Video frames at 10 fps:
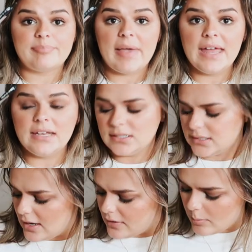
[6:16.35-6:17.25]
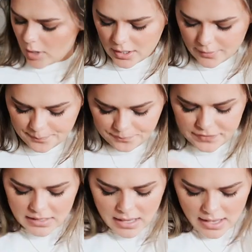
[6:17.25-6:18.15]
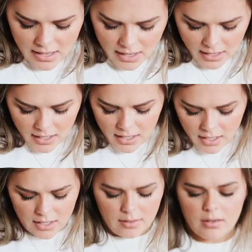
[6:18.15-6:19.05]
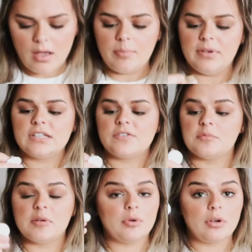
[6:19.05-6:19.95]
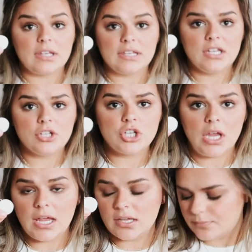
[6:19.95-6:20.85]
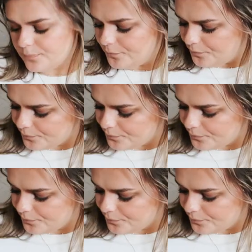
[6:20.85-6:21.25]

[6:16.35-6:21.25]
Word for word: pen down at the bottom uh, a piece from my broken keychain